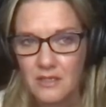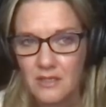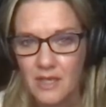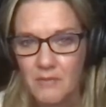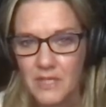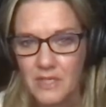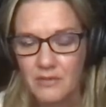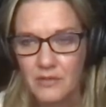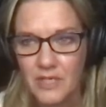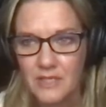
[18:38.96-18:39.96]
I'm a little
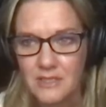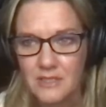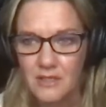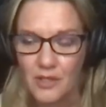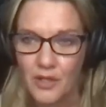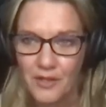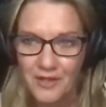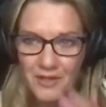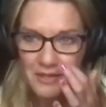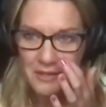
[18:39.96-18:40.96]
crazy.
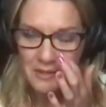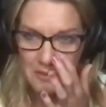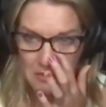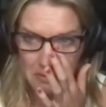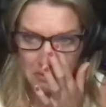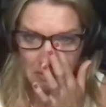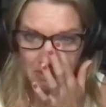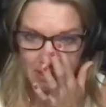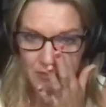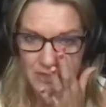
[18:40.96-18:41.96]

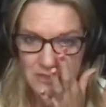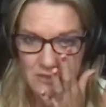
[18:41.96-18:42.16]
Like what?